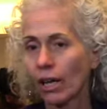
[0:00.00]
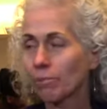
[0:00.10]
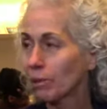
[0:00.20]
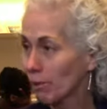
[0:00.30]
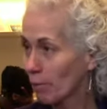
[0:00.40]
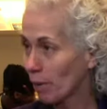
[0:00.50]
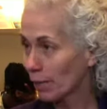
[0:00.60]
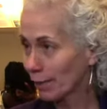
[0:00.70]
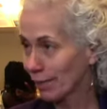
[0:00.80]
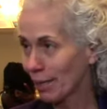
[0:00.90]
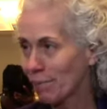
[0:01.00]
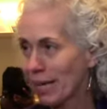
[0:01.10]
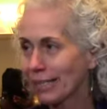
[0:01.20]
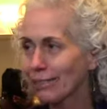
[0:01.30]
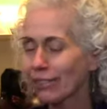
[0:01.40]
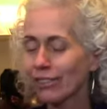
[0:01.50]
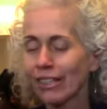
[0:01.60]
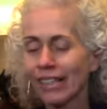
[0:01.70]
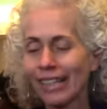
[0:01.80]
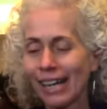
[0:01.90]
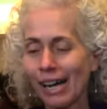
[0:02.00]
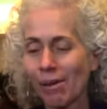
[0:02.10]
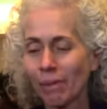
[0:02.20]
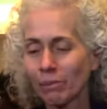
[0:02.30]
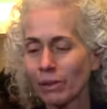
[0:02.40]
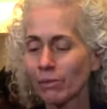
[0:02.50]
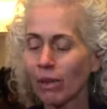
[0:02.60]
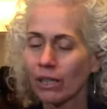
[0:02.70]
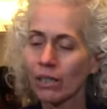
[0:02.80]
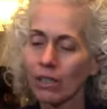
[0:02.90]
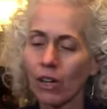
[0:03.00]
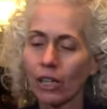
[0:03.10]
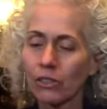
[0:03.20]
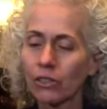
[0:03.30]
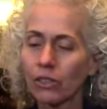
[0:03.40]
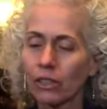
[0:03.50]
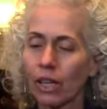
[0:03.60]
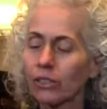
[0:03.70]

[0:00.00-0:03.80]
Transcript: We run Boston EMS, and we run a large